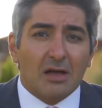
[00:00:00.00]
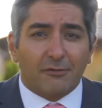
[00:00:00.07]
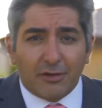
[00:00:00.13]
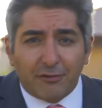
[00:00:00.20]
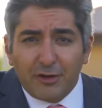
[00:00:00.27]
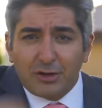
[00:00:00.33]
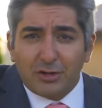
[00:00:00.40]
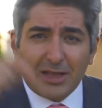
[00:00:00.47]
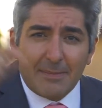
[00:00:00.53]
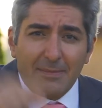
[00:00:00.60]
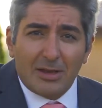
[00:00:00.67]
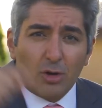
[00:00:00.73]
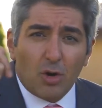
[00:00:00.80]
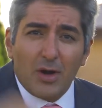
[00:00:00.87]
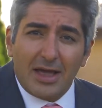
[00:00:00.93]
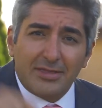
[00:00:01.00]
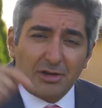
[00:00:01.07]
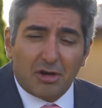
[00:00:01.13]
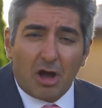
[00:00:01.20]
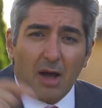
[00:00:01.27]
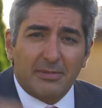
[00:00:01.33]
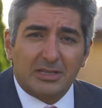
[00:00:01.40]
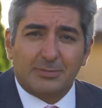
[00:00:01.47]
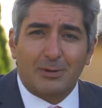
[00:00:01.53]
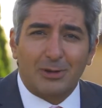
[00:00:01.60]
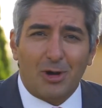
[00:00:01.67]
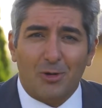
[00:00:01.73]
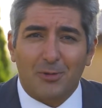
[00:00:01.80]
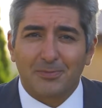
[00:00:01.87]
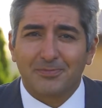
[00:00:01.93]
feel free to let me know in the comments
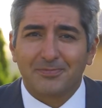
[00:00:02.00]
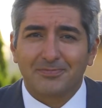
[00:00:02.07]
below.